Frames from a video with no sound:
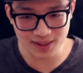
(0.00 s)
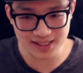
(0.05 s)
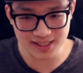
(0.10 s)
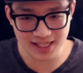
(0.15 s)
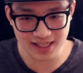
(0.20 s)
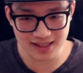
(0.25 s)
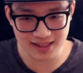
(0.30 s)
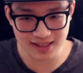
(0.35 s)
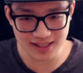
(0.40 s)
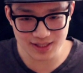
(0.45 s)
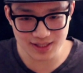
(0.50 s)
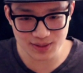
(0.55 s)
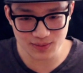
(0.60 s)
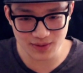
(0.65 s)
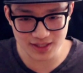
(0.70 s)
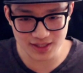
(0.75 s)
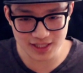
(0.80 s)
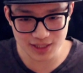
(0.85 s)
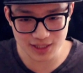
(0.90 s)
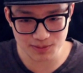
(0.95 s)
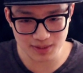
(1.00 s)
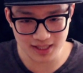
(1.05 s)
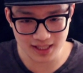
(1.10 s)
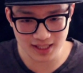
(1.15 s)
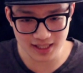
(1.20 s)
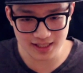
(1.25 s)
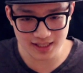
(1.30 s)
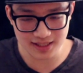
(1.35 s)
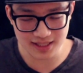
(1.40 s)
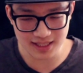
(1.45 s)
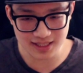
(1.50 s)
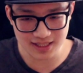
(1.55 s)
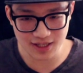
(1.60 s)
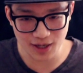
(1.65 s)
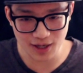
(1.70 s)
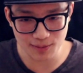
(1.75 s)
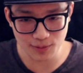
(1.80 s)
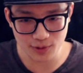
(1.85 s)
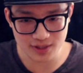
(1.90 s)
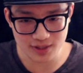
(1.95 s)
take this one just because it's
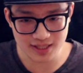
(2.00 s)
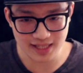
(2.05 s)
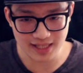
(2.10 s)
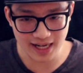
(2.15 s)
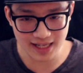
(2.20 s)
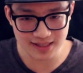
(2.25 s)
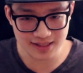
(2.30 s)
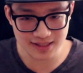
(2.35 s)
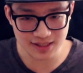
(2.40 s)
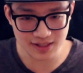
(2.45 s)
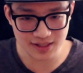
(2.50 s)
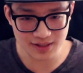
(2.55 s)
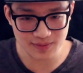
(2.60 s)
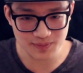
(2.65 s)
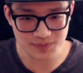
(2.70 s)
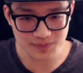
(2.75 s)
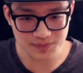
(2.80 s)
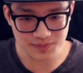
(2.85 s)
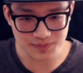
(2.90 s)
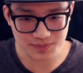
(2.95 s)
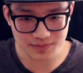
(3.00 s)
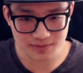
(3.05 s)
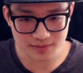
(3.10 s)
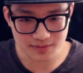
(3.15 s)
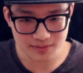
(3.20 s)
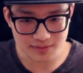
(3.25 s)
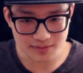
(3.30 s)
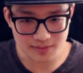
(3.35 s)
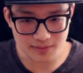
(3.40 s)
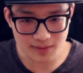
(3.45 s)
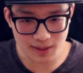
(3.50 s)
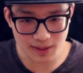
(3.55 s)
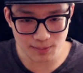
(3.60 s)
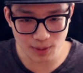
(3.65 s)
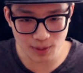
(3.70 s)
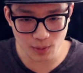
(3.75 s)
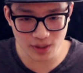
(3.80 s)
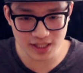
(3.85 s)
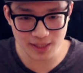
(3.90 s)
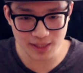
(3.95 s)
got more stats here.
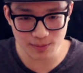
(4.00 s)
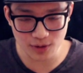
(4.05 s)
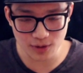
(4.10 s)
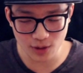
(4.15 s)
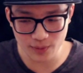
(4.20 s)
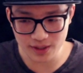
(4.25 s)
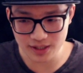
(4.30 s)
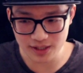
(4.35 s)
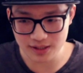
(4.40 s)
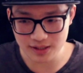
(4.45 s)
But we're gonna keep going.